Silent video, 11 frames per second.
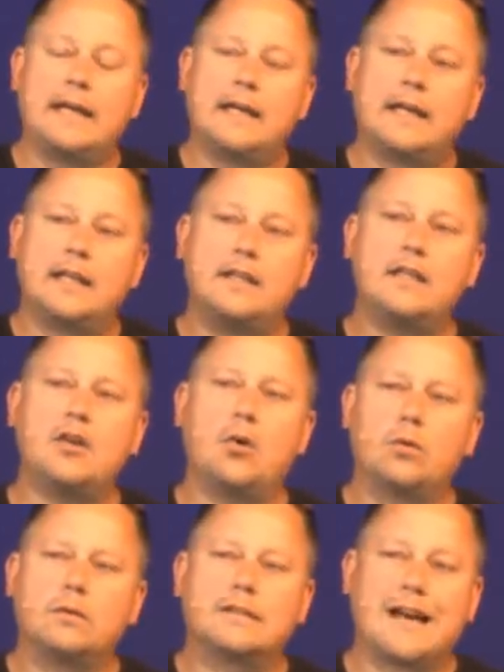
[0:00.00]
In the
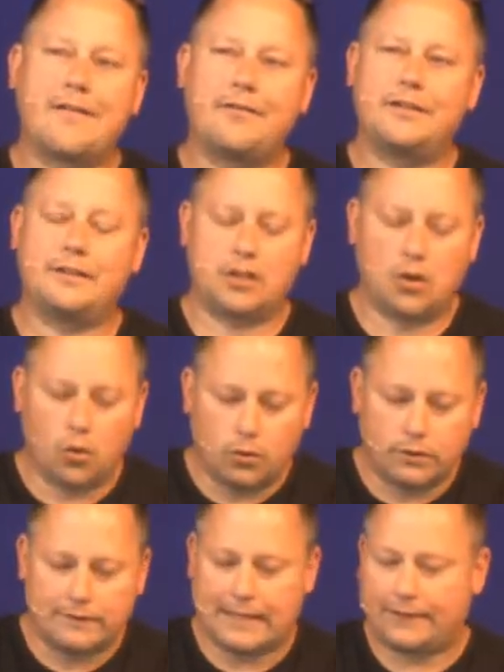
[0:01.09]
Old Covenant, the
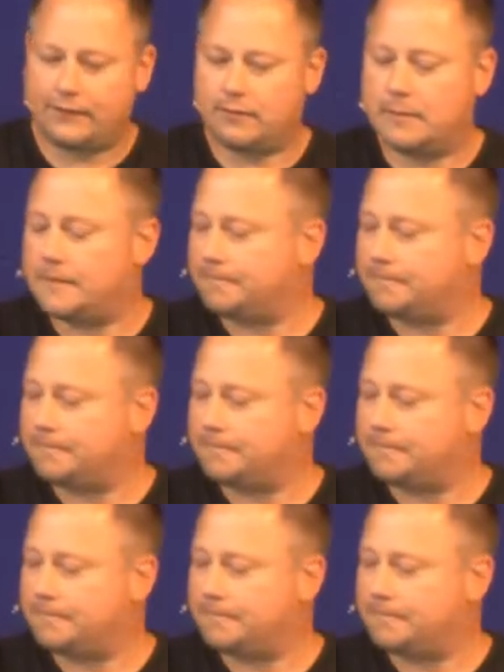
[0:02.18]
Old Testament,